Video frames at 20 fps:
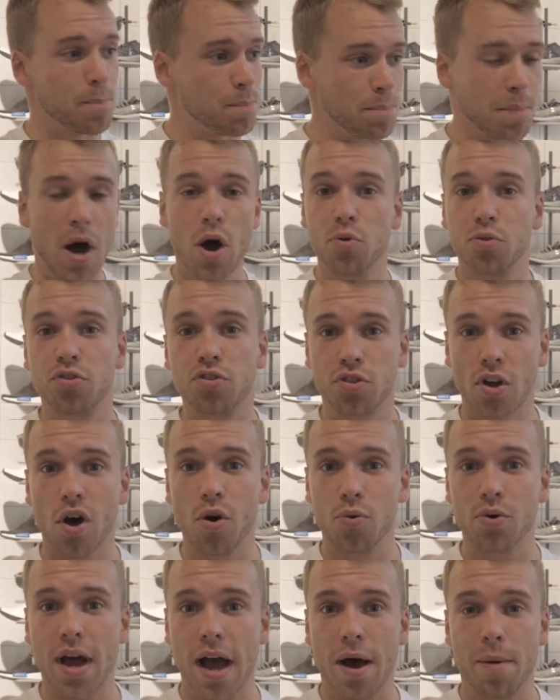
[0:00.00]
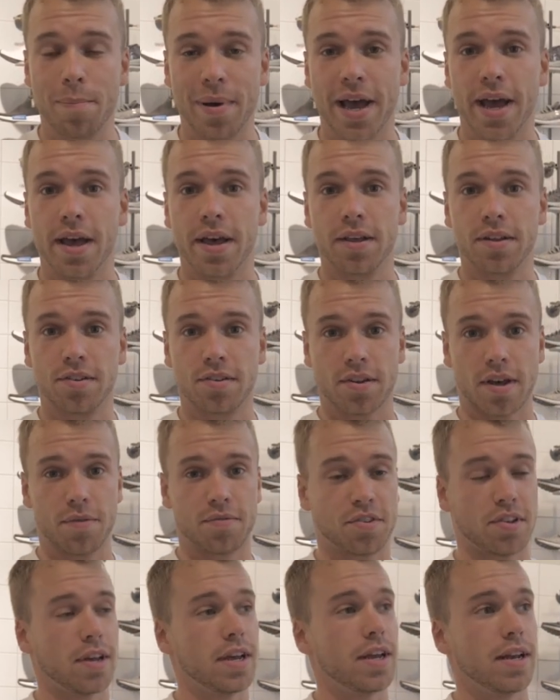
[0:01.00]
Most sold out pairs
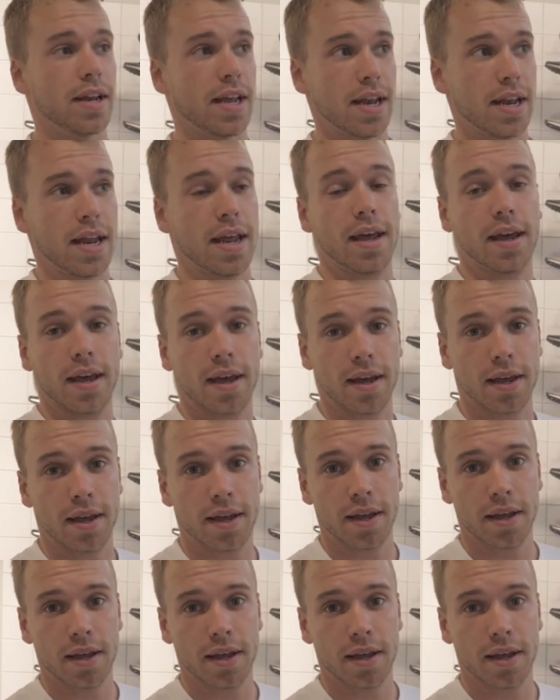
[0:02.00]
I've seen in here.